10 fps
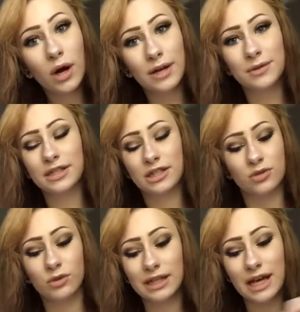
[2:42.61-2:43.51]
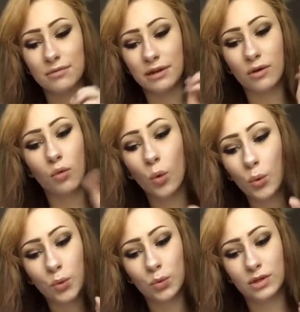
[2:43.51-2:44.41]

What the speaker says: and it was like this really loud, like, whoo